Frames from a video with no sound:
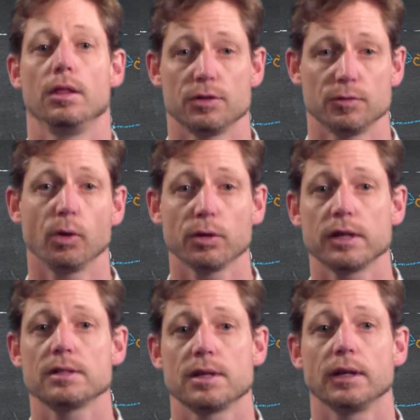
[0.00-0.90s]
There's four
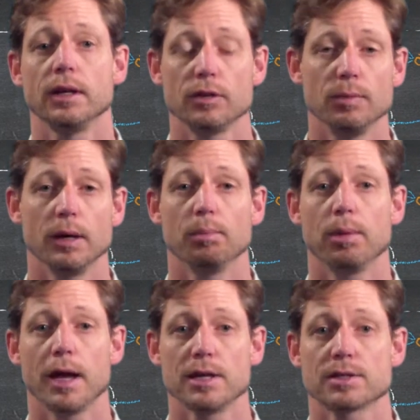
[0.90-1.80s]
things that need to be in
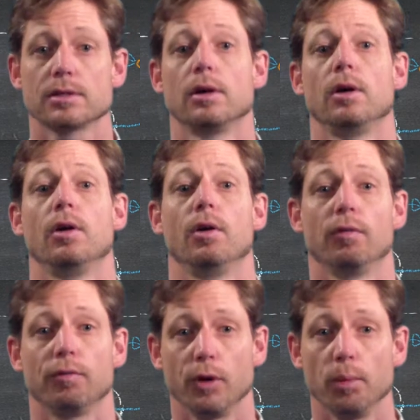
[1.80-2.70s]
place
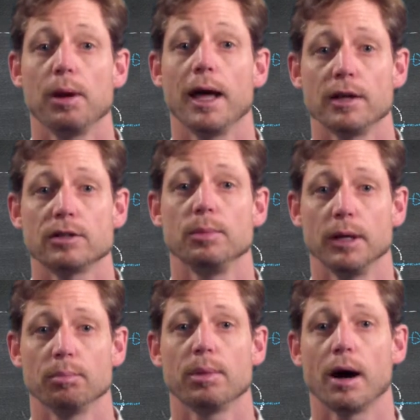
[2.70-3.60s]
for a player to
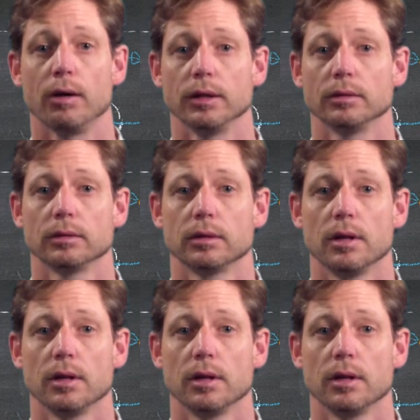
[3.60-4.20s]
be empowered.